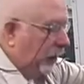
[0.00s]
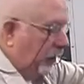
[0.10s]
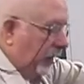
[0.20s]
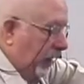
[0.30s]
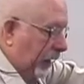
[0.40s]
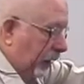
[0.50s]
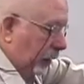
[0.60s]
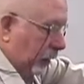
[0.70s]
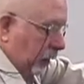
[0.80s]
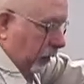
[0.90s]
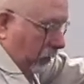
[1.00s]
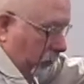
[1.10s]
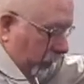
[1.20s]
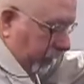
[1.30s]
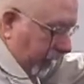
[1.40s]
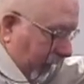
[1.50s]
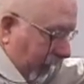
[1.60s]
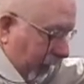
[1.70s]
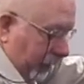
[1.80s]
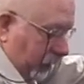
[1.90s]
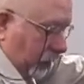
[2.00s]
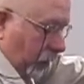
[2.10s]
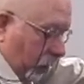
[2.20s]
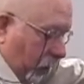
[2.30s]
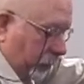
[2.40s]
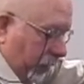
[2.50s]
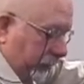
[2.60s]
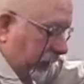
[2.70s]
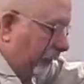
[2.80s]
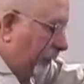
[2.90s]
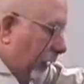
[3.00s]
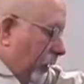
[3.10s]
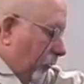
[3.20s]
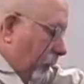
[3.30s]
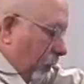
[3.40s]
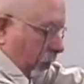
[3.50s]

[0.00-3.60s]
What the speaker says: Then, with it on, open up that valve,